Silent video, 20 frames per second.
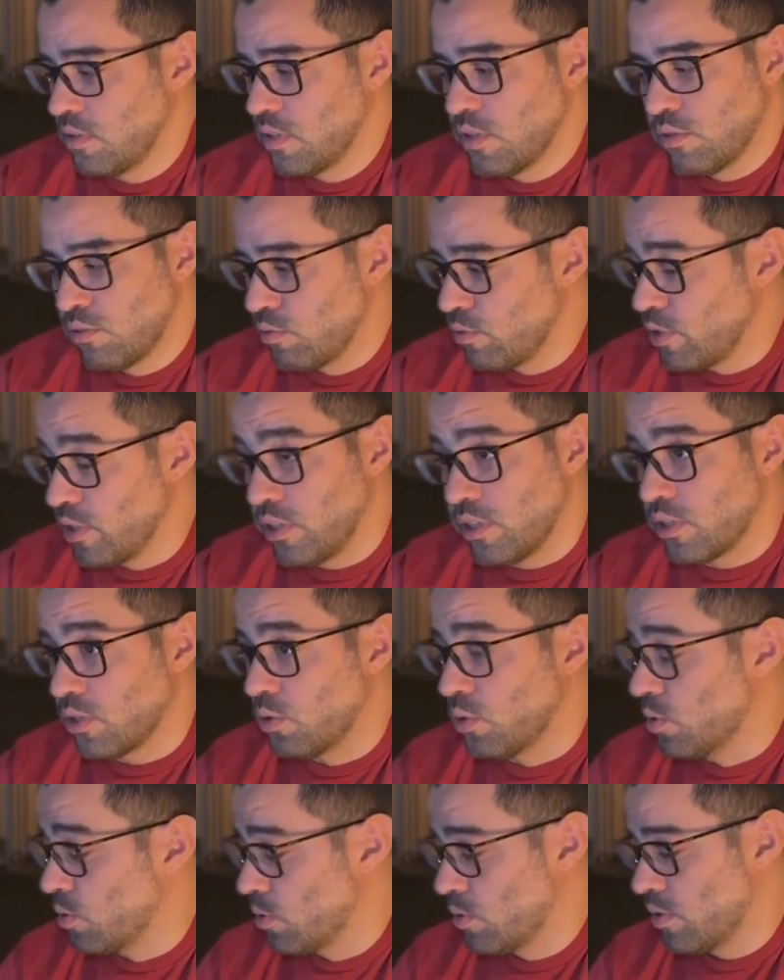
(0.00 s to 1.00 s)
really
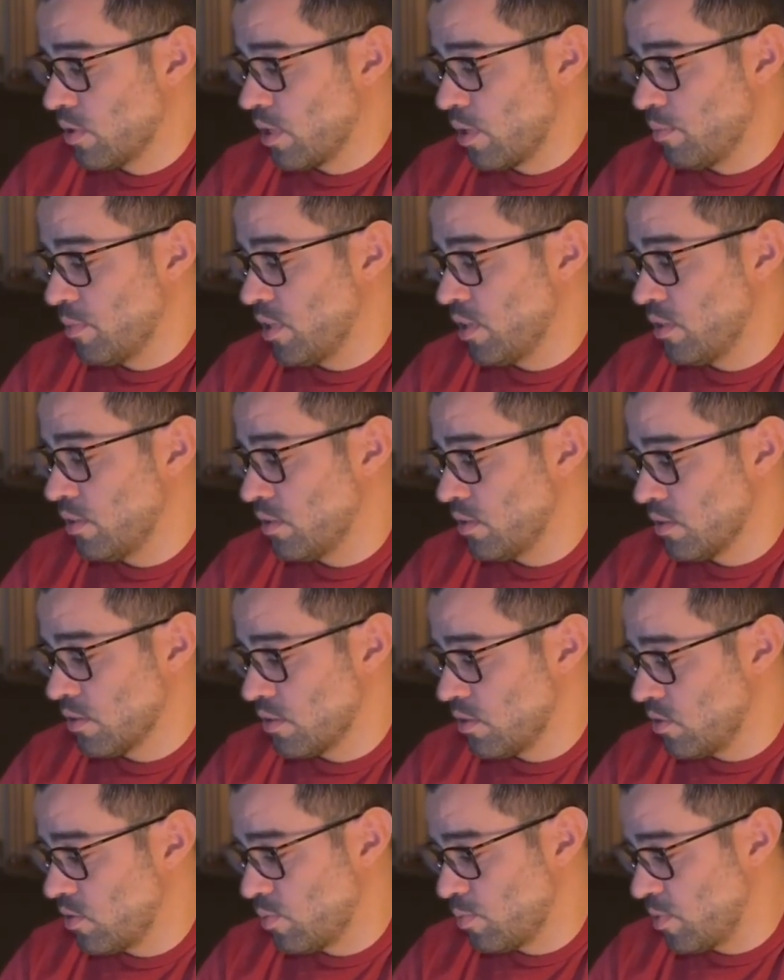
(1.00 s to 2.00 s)
cool. I mean,
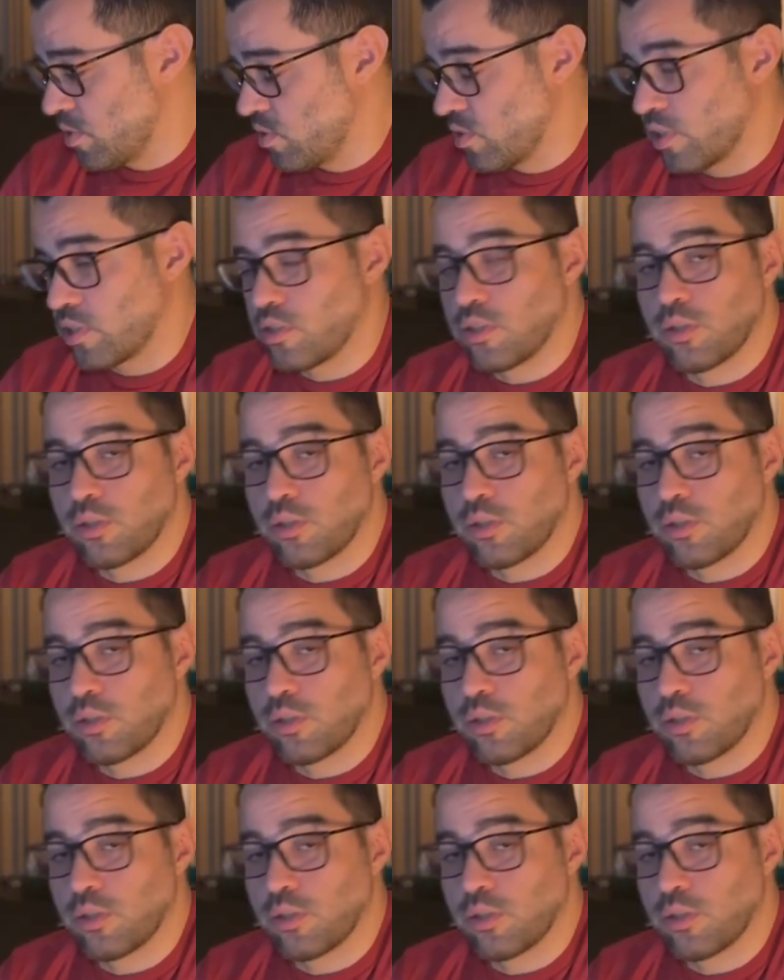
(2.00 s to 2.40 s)
this particular